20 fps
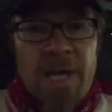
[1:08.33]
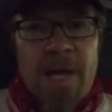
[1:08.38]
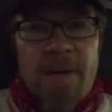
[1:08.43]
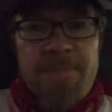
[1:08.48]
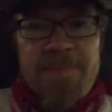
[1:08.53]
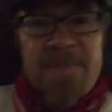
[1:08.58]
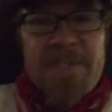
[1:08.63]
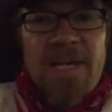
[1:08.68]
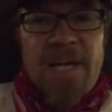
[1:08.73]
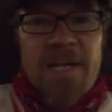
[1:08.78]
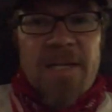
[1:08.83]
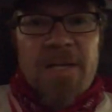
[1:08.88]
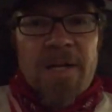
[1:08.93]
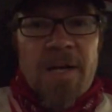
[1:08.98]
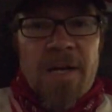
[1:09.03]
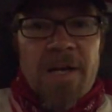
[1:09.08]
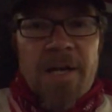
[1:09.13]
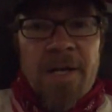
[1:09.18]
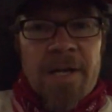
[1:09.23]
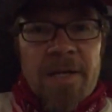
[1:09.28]
update
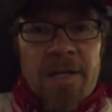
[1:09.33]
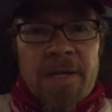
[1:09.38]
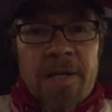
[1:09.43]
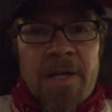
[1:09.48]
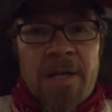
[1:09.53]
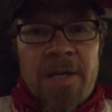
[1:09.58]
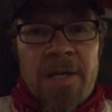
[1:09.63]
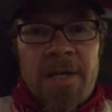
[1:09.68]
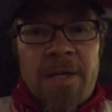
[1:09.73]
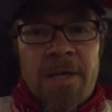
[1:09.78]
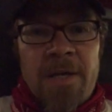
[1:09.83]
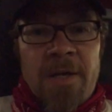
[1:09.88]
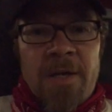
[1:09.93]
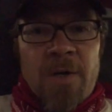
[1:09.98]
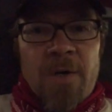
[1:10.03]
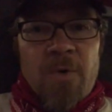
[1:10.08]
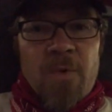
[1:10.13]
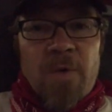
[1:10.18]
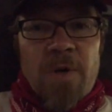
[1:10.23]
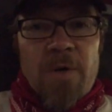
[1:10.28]
on
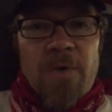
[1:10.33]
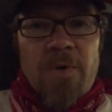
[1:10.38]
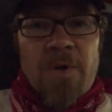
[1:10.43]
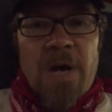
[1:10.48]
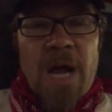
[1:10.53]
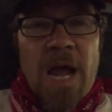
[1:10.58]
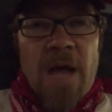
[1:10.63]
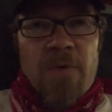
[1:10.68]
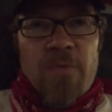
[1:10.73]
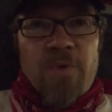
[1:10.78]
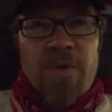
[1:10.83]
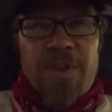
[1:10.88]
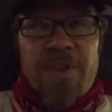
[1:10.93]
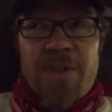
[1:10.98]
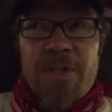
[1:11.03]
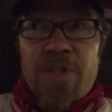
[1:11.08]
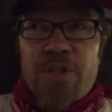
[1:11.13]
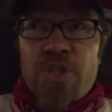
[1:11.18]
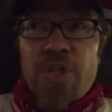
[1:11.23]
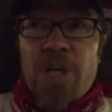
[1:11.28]
where we're at with
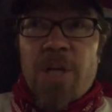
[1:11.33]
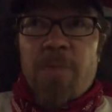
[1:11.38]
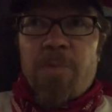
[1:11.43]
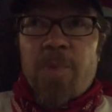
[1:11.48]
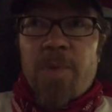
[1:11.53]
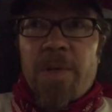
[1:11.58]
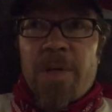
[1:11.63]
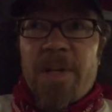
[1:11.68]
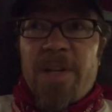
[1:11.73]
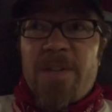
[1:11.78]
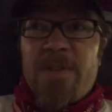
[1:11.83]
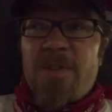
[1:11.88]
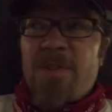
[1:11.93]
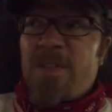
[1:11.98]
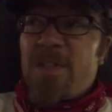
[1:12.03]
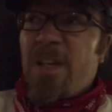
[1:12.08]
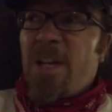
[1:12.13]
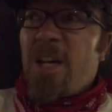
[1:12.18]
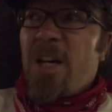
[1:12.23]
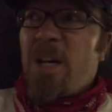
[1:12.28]
the Jeep.
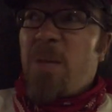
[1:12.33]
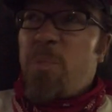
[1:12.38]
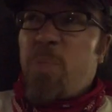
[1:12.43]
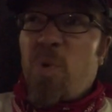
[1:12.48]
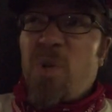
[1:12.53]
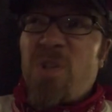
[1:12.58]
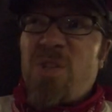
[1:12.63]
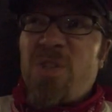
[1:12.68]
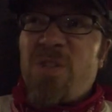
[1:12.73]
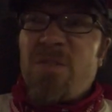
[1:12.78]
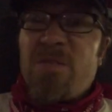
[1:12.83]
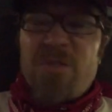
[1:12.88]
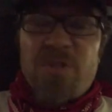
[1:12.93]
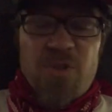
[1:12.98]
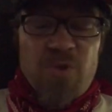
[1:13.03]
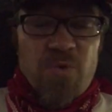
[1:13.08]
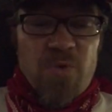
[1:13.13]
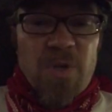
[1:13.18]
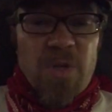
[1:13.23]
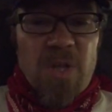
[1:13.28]
It's pushing
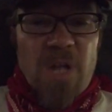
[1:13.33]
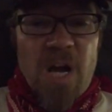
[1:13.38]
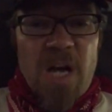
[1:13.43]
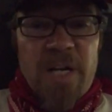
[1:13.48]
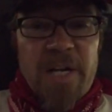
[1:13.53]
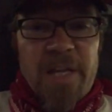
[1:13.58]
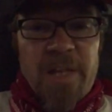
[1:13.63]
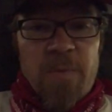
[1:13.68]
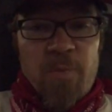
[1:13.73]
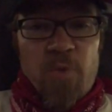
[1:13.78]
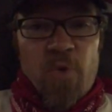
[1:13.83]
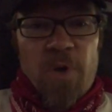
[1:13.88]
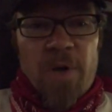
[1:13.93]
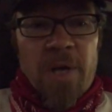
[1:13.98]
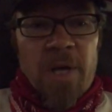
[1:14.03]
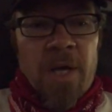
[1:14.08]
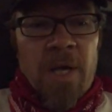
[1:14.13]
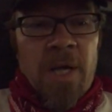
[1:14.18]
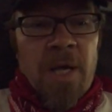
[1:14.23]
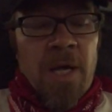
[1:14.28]
2 o'clock in the
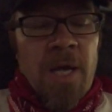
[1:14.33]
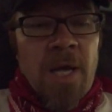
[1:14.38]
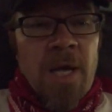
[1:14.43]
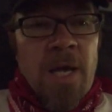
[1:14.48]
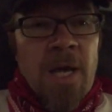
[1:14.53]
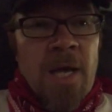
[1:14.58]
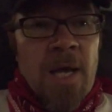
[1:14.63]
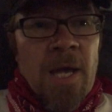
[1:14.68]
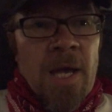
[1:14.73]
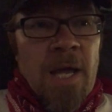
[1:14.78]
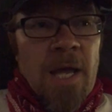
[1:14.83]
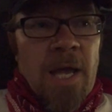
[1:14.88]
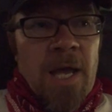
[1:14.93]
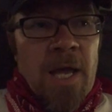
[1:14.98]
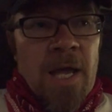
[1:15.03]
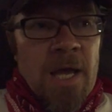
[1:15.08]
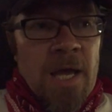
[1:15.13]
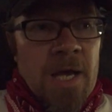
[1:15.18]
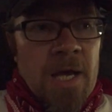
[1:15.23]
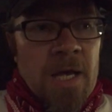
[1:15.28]
morning,
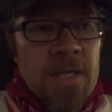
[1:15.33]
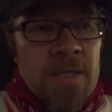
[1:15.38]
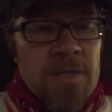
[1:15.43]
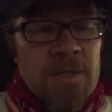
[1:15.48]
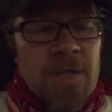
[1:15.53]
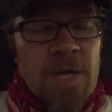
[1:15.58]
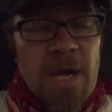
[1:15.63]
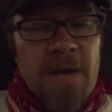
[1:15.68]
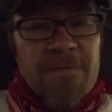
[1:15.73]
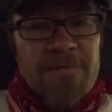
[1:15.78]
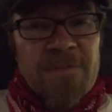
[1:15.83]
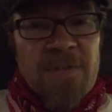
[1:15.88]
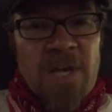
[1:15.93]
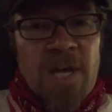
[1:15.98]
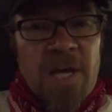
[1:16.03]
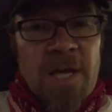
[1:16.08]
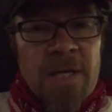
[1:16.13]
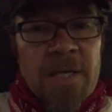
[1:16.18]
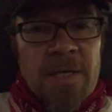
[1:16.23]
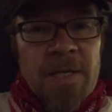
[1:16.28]
and I've
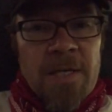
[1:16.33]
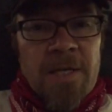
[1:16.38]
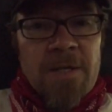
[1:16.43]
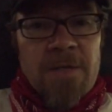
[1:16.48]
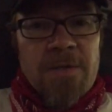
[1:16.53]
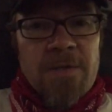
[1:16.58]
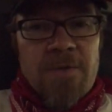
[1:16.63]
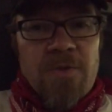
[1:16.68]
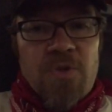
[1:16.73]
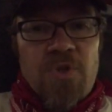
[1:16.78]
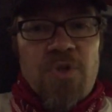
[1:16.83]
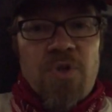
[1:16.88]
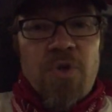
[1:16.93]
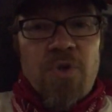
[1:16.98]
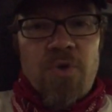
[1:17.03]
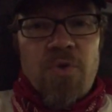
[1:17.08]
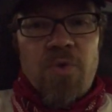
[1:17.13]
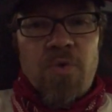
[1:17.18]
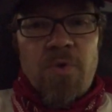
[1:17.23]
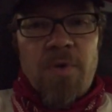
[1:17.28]
done
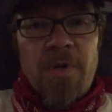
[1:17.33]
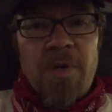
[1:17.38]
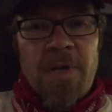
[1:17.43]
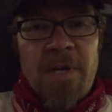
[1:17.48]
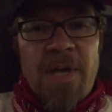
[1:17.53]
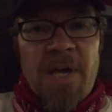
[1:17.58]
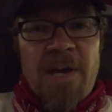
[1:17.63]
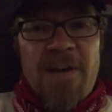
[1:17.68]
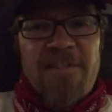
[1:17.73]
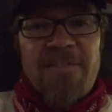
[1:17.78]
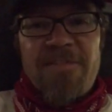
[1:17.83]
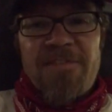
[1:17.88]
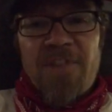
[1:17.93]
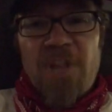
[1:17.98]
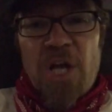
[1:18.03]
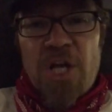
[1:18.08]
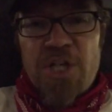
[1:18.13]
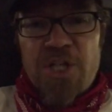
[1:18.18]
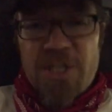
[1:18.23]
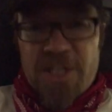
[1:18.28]
2
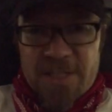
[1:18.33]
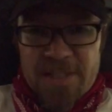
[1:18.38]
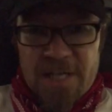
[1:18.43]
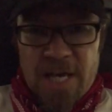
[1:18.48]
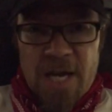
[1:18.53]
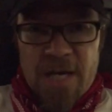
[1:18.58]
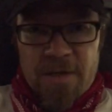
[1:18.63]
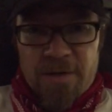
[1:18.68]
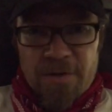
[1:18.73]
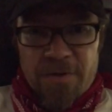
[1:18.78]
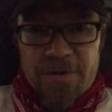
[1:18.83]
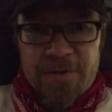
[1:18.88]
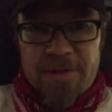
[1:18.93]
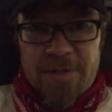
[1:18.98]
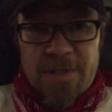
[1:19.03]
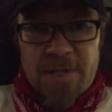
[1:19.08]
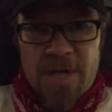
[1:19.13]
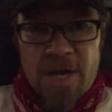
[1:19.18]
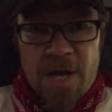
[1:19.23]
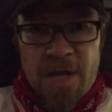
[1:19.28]
flush
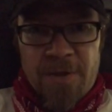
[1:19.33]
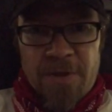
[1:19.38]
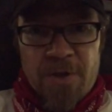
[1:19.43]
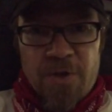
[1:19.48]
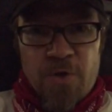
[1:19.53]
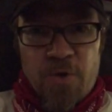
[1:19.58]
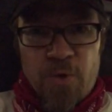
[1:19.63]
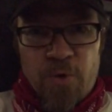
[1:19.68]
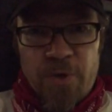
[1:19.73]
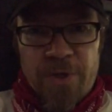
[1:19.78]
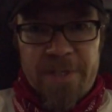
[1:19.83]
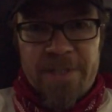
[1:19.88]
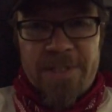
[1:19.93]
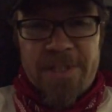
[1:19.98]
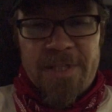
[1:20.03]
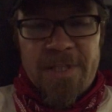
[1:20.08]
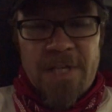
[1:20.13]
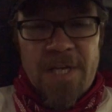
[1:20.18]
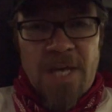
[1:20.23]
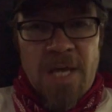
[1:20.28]
cycles on the
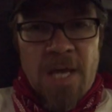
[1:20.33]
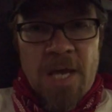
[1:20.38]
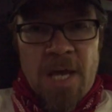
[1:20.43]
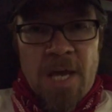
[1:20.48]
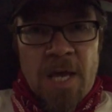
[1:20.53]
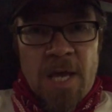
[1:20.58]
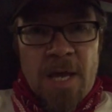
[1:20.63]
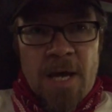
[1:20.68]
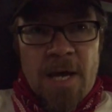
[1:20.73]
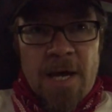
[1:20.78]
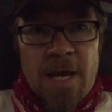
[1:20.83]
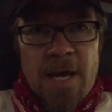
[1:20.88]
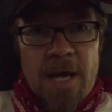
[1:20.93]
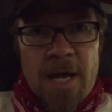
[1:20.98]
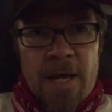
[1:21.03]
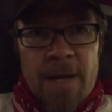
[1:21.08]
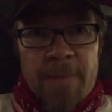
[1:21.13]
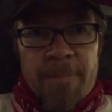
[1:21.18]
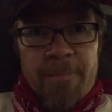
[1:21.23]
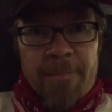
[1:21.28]
coolant.
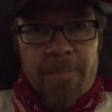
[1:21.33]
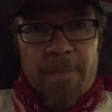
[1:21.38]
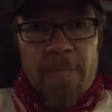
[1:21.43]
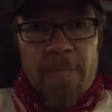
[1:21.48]
I